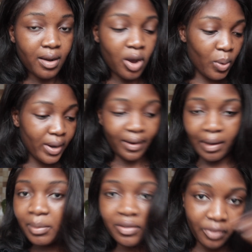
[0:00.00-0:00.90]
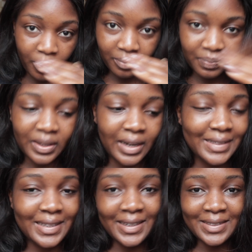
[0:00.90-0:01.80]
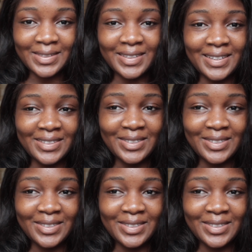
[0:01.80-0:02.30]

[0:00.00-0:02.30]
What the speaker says: or where they're coming from. Now let's get into today's